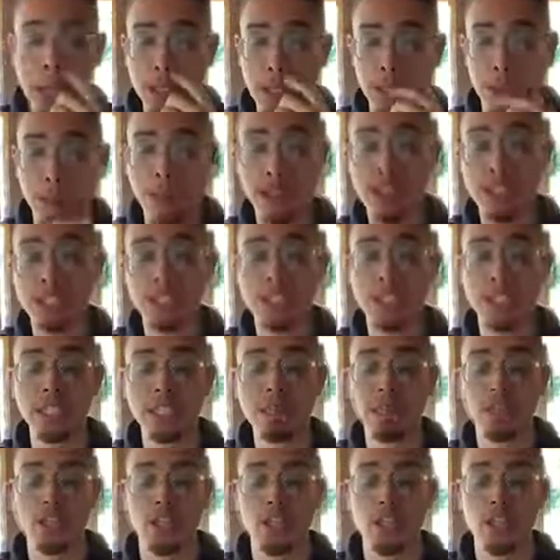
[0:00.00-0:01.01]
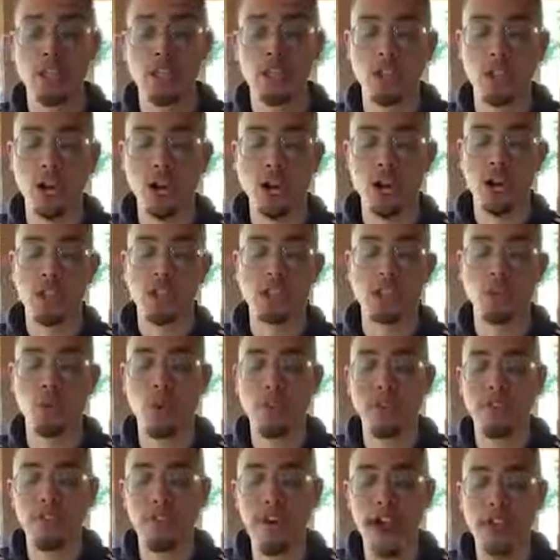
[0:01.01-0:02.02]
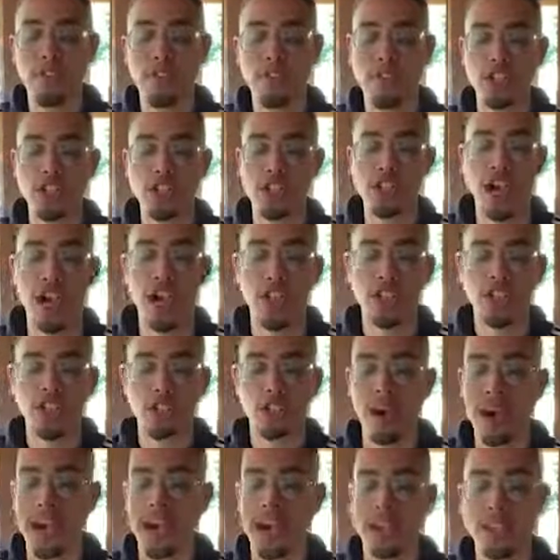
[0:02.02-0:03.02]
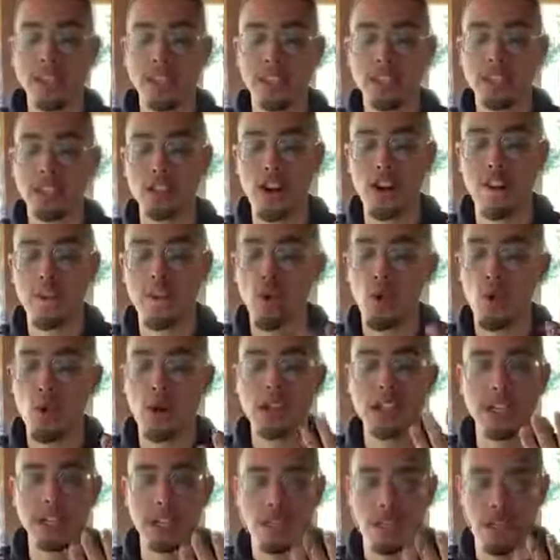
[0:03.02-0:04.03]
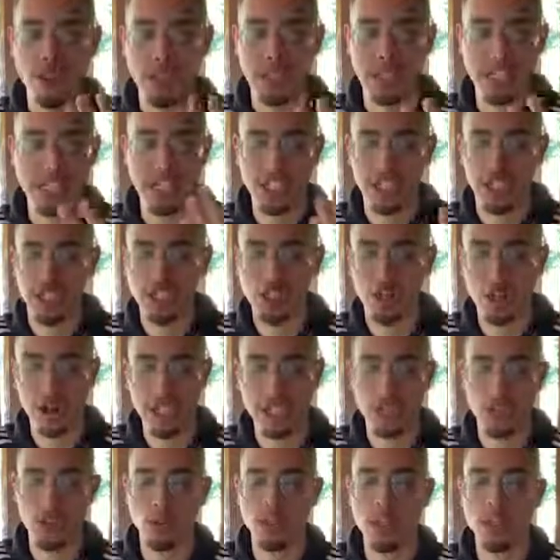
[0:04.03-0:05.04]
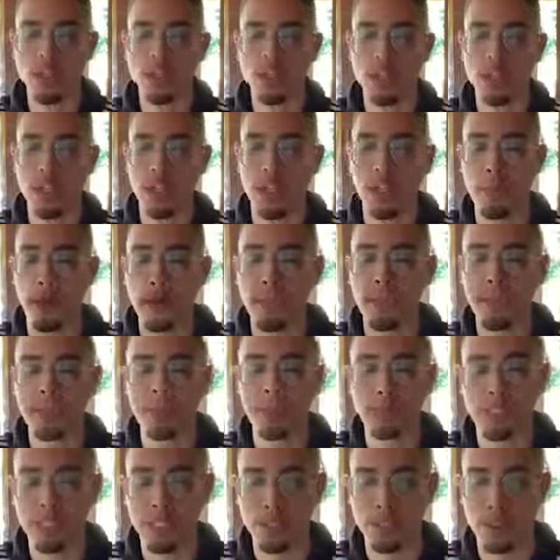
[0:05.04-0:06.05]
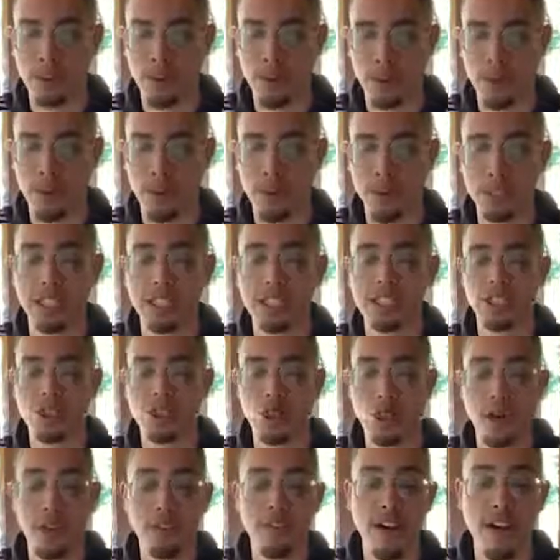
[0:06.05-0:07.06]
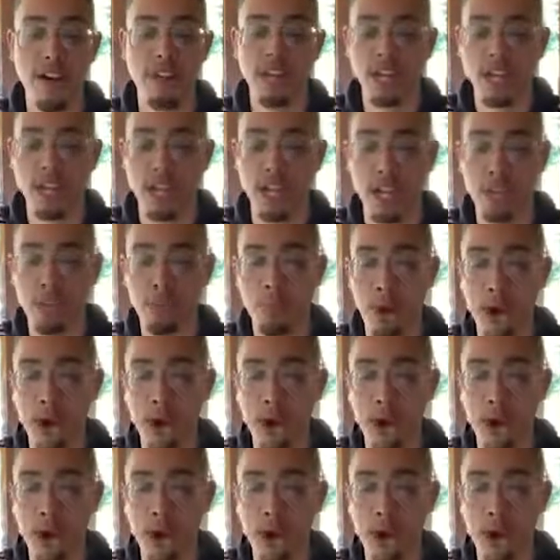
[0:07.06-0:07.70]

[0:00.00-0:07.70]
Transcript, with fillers: So basically to uh, twenty-five hundred dollars, right? And these are four different niches, right? So the Affiliate Marketing Business Blueprint is a twenty-five hundred dollar